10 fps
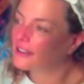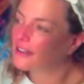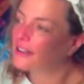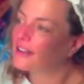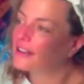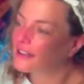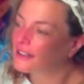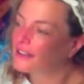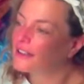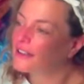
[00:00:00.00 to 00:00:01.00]
and that I
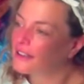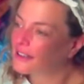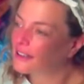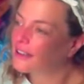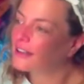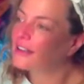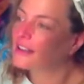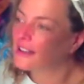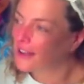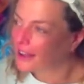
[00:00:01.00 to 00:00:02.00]
could change it all
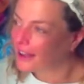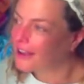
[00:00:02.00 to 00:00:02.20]
just yeah.